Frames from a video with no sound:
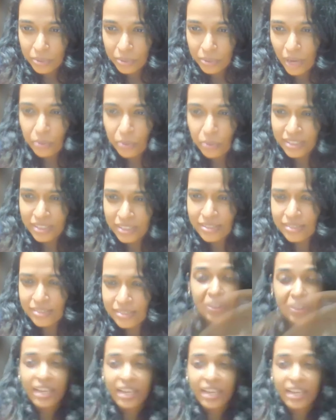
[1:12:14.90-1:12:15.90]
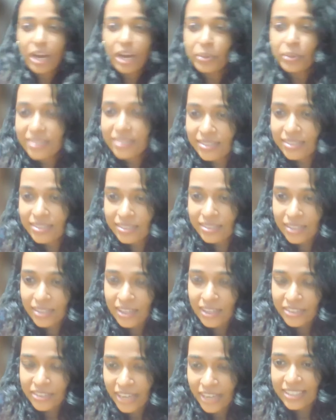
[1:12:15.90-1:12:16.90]
How, how does, sorry, how
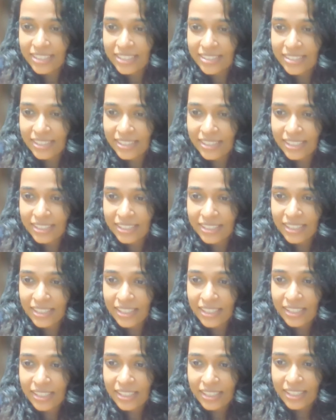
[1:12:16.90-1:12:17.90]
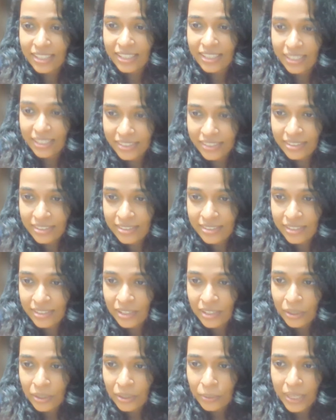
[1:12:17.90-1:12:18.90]
does triglyceride
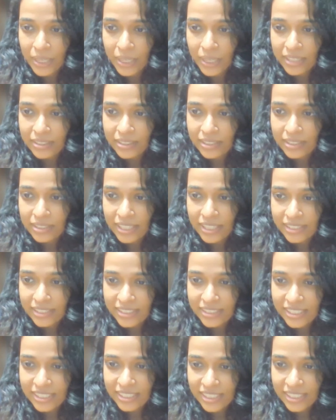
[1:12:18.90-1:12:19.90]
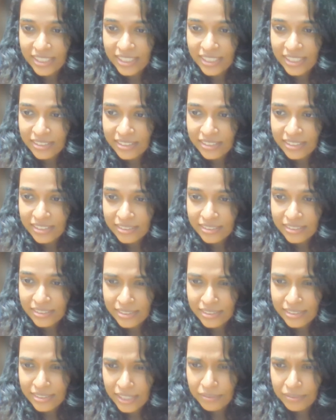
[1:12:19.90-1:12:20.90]
increase while L D L
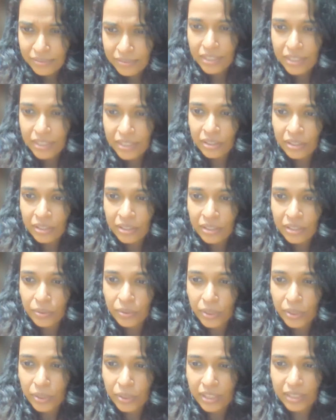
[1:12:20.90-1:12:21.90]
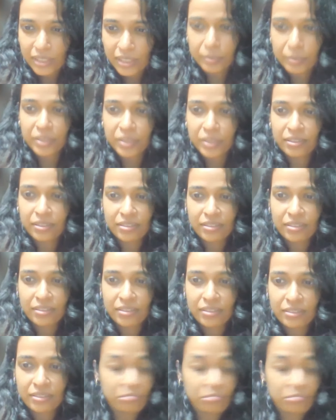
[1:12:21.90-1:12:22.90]
stay within okay limits?